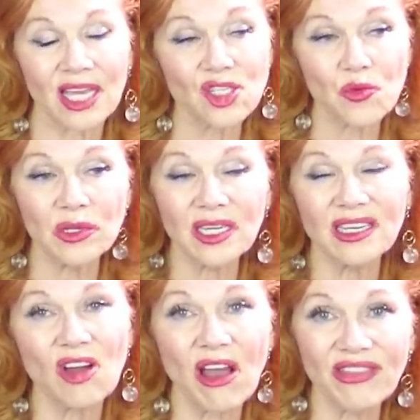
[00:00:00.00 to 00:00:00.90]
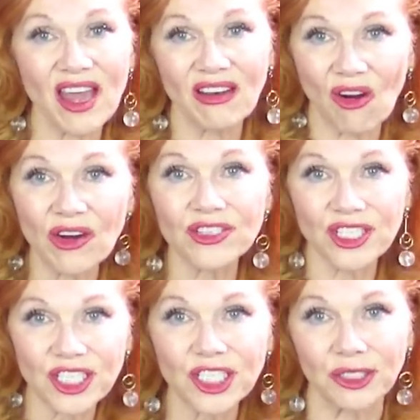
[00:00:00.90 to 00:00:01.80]
It's really not that
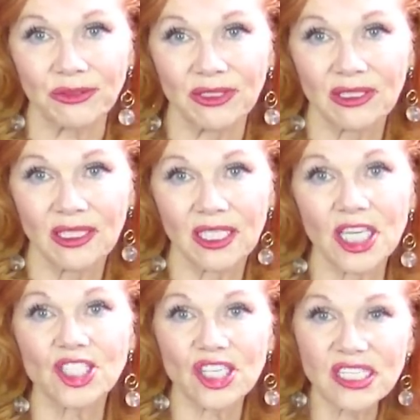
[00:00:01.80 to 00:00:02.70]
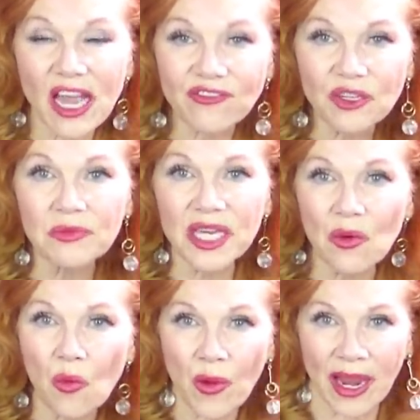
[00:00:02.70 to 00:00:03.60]
hard to do. You just have to
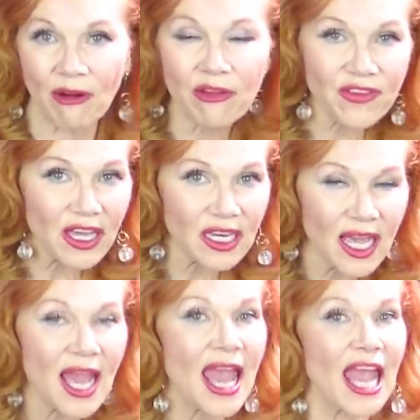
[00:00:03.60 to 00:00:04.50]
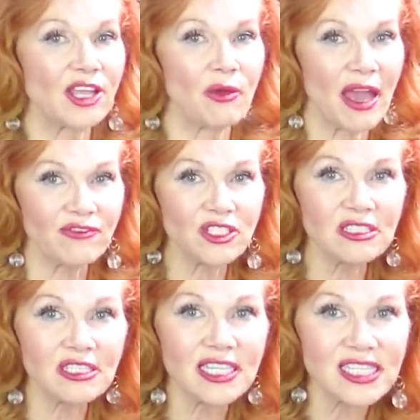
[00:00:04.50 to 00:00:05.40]
be aware of it and you have
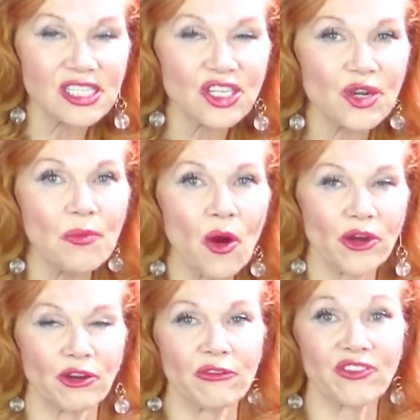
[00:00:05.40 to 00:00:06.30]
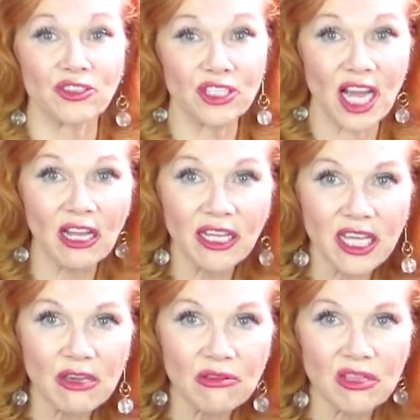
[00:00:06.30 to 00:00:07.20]
to listen to your partner. If they're
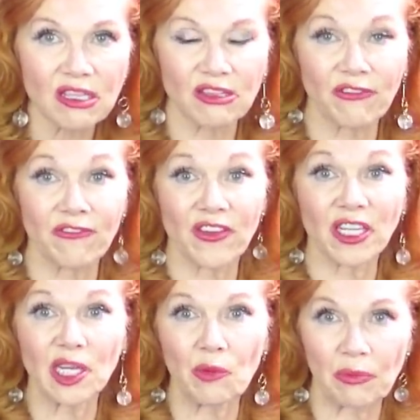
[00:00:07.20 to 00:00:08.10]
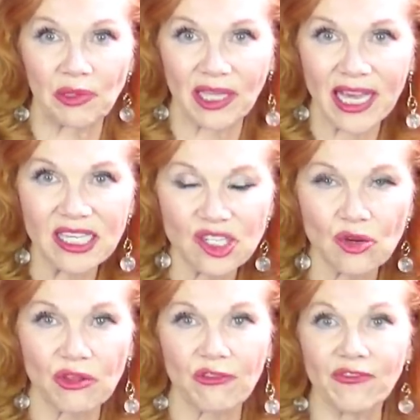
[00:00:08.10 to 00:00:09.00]
telling you that they're feeling
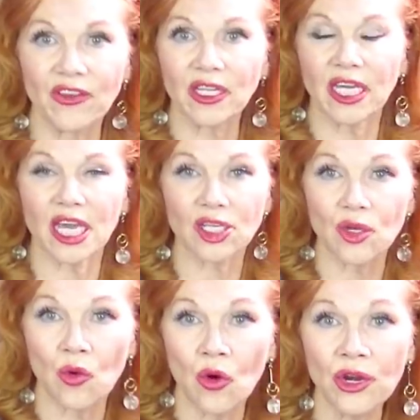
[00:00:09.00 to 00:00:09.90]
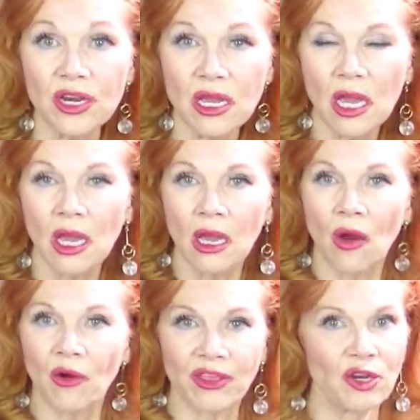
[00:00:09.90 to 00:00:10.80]
replaced or they're feeling ignored
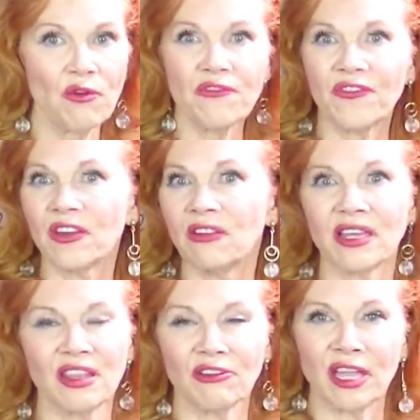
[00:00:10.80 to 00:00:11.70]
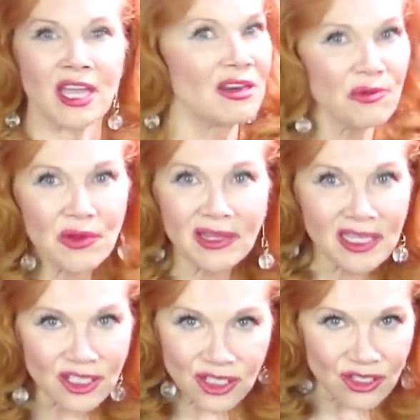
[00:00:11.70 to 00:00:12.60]
or they don't feel like they're in a
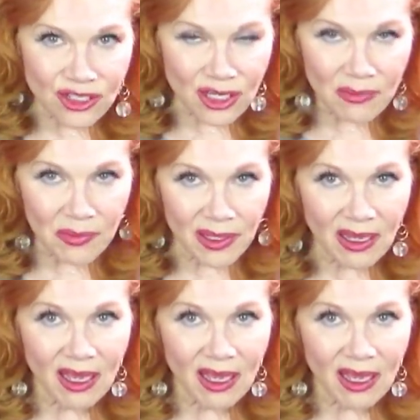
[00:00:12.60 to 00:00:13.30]
relationship,